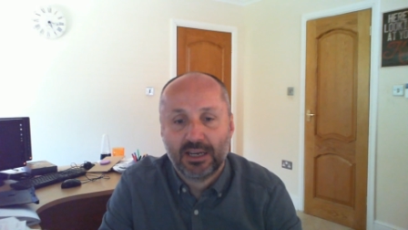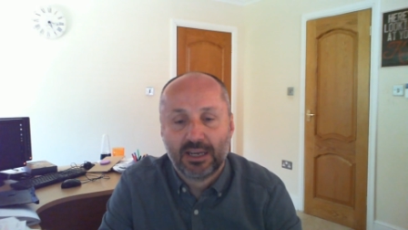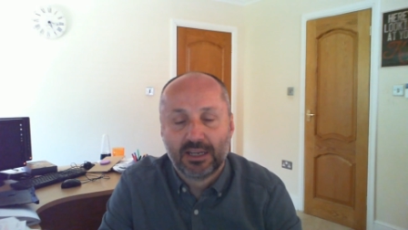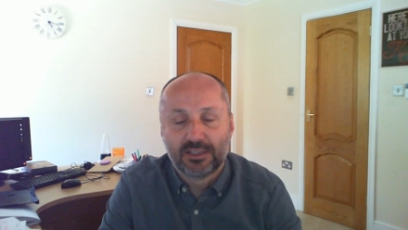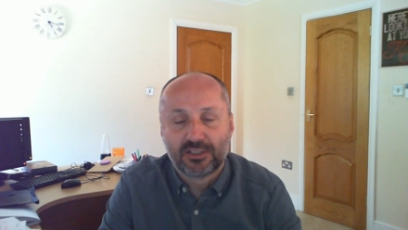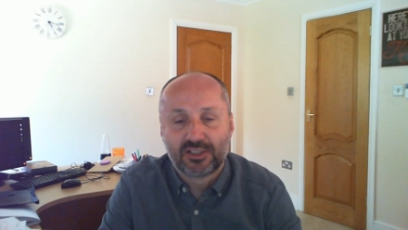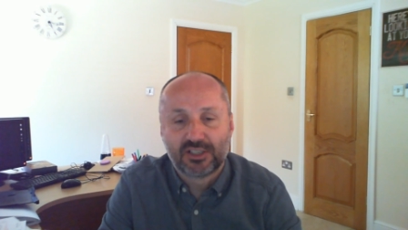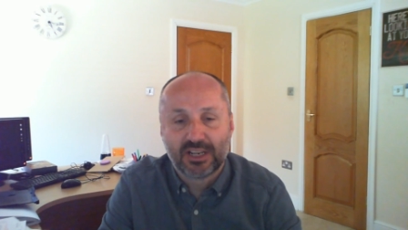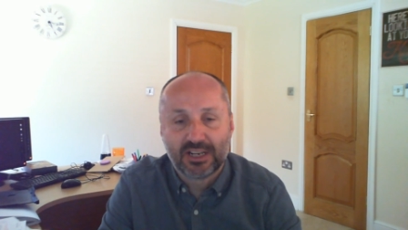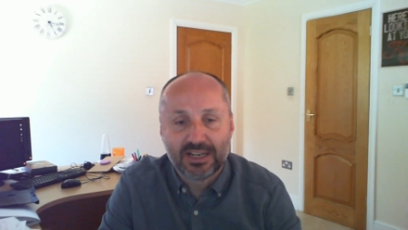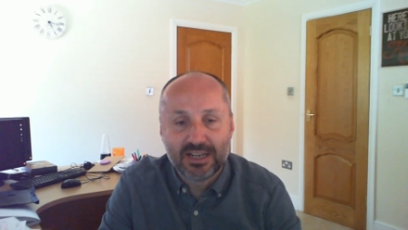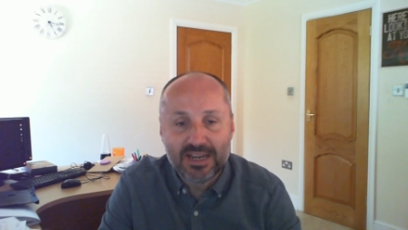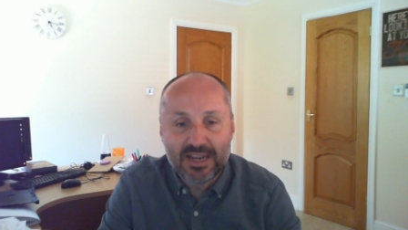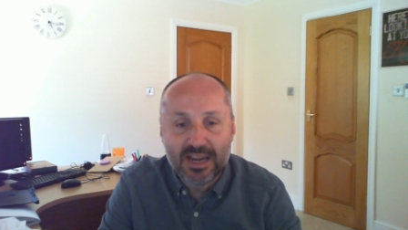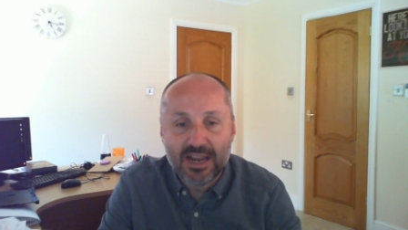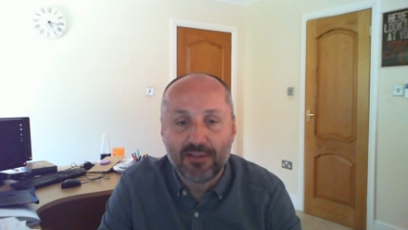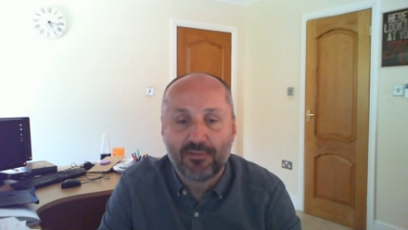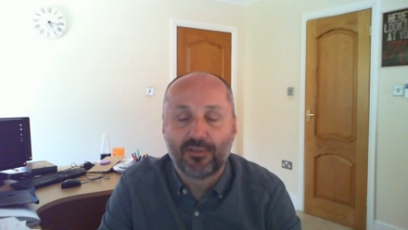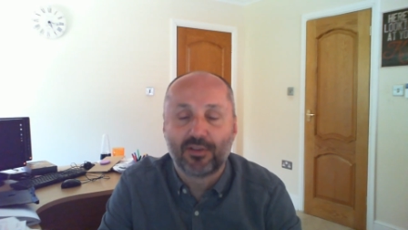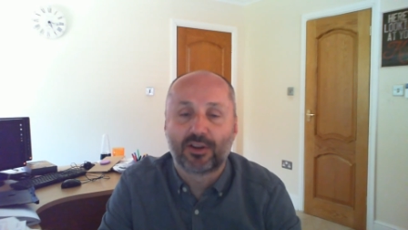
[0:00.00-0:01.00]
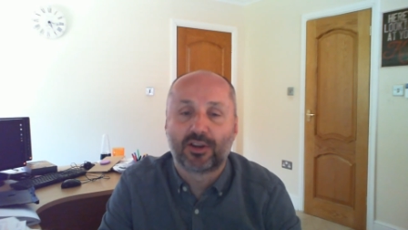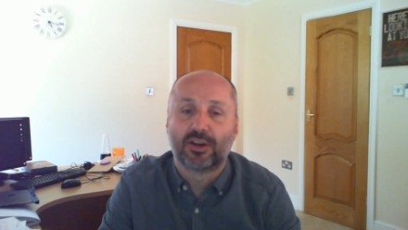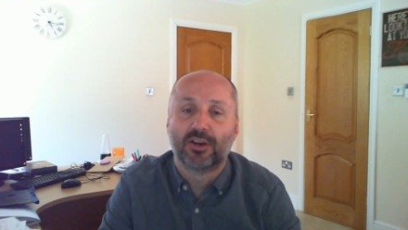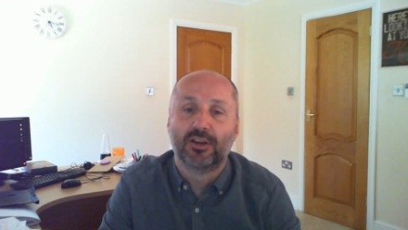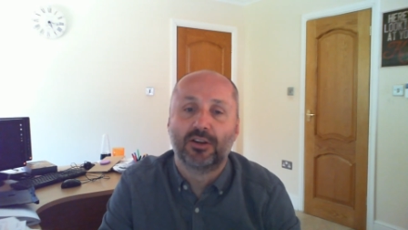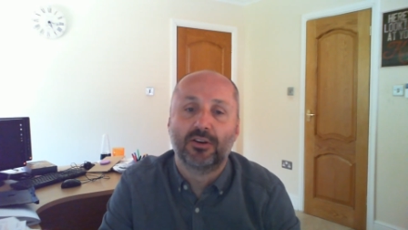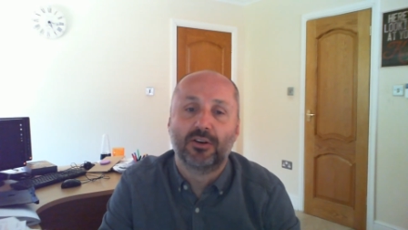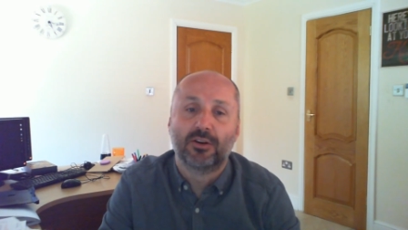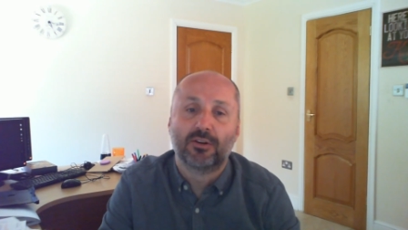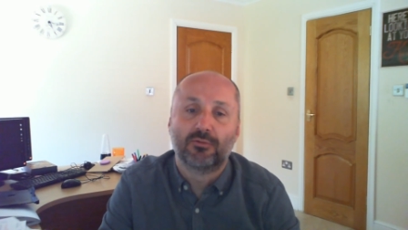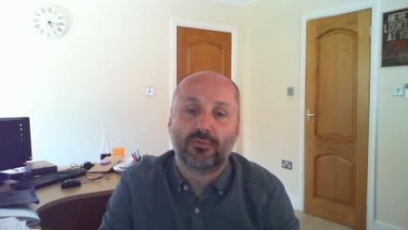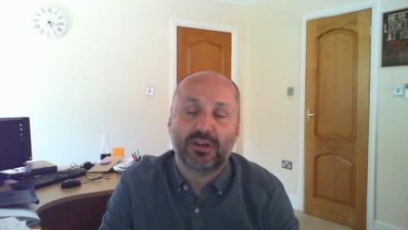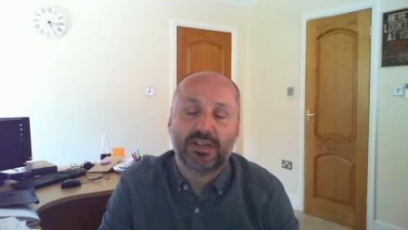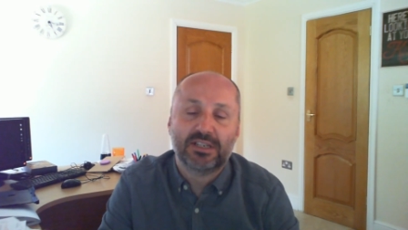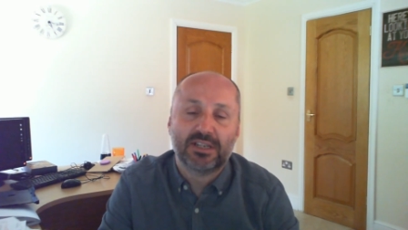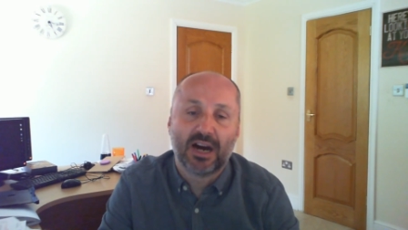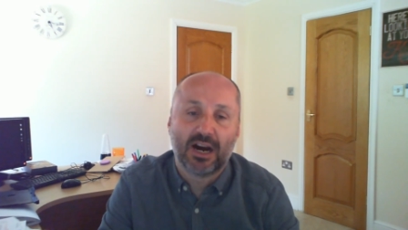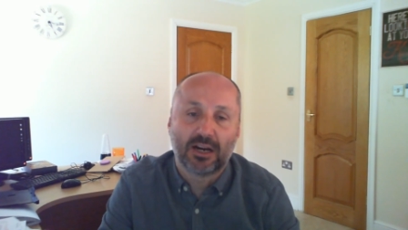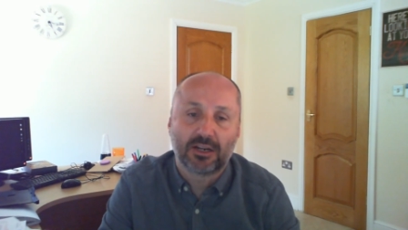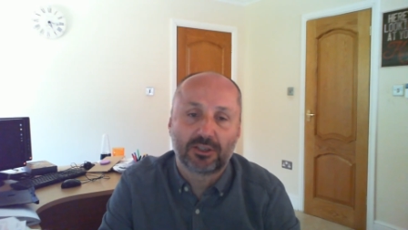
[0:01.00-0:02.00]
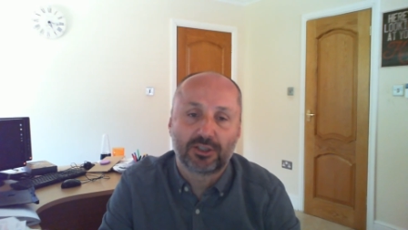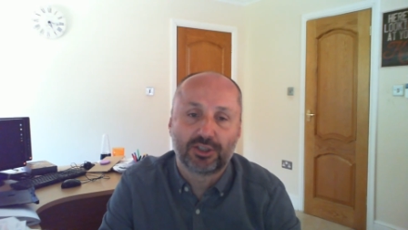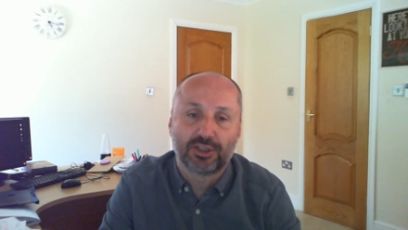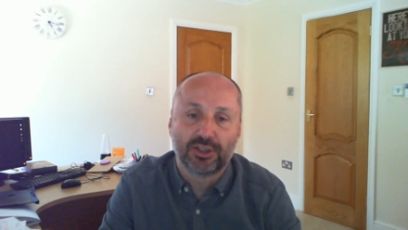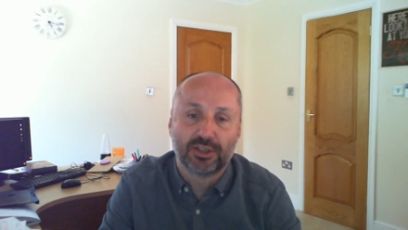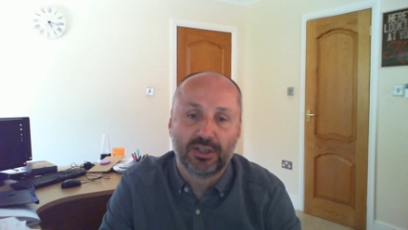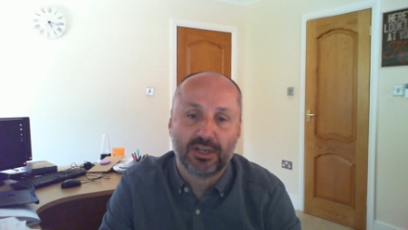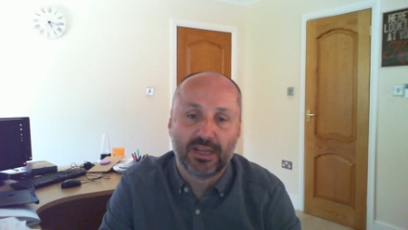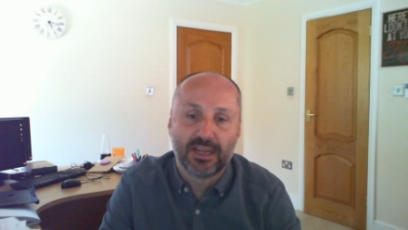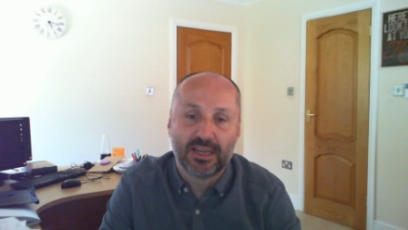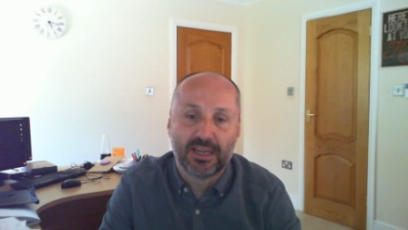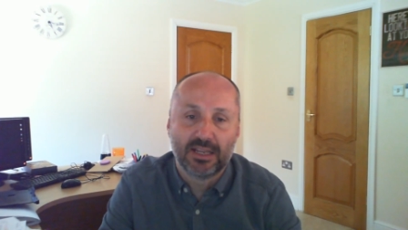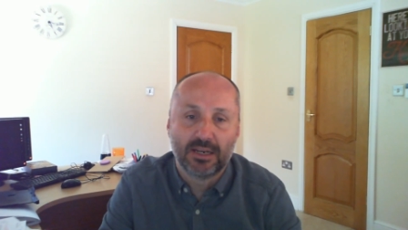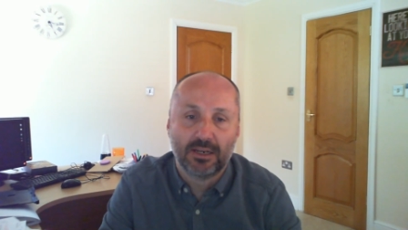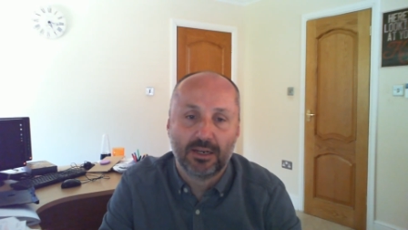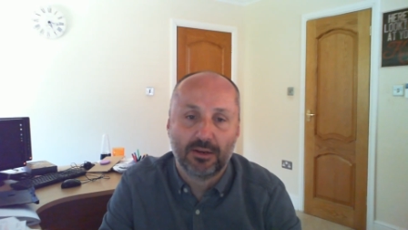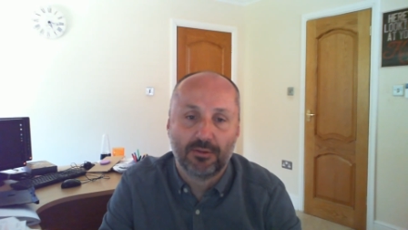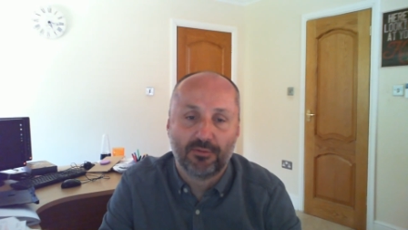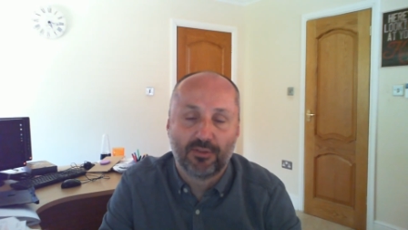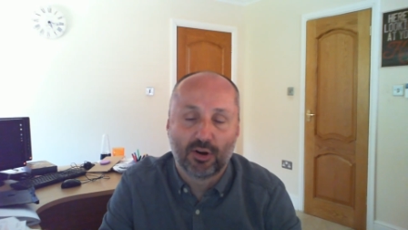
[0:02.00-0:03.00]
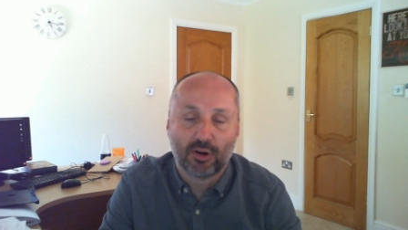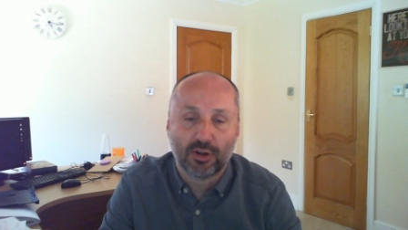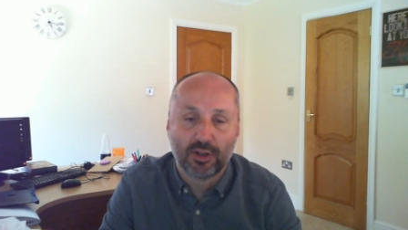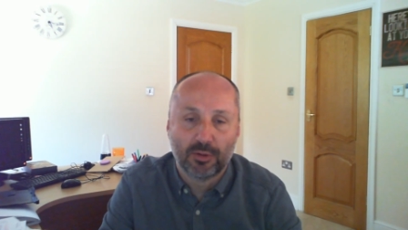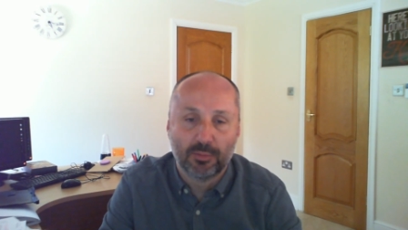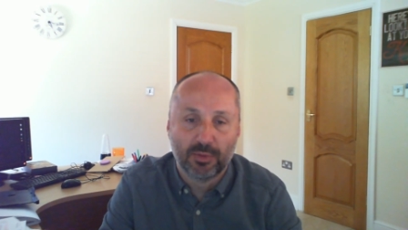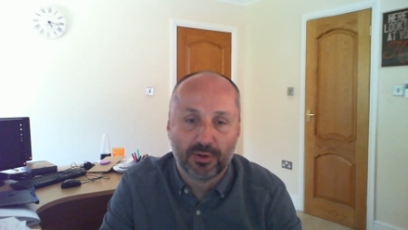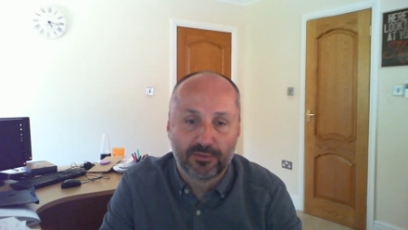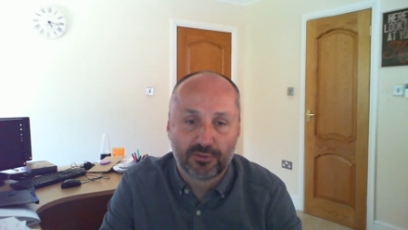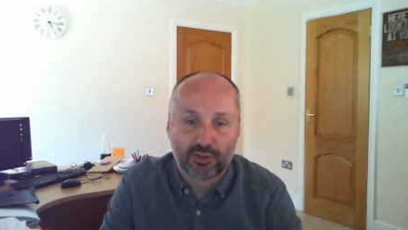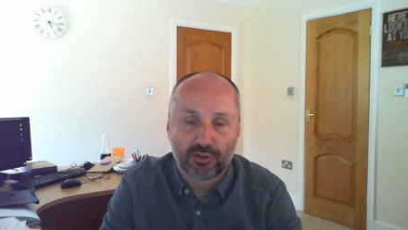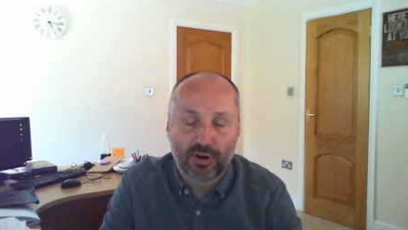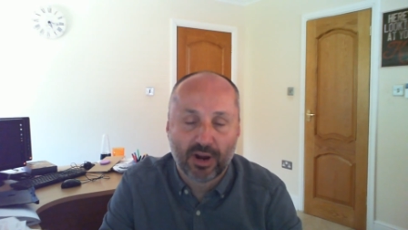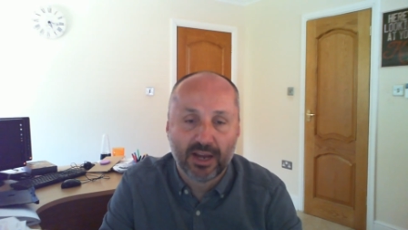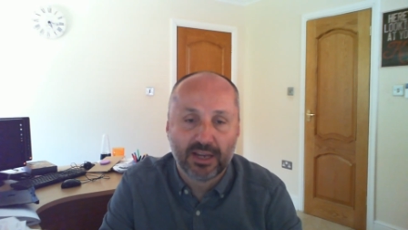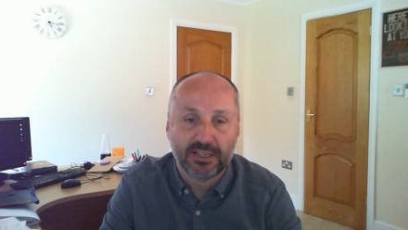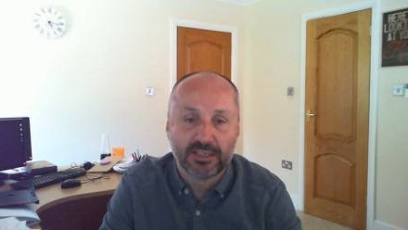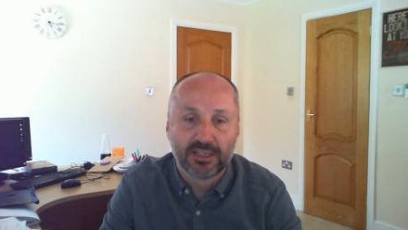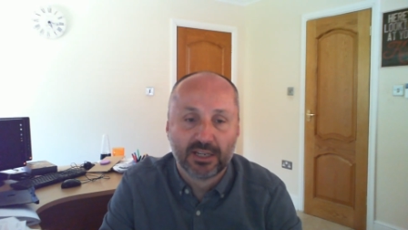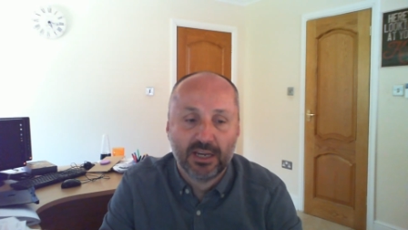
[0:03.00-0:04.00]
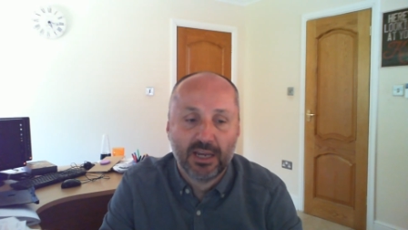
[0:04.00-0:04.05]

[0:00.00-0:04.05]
significant reduction in volume of trade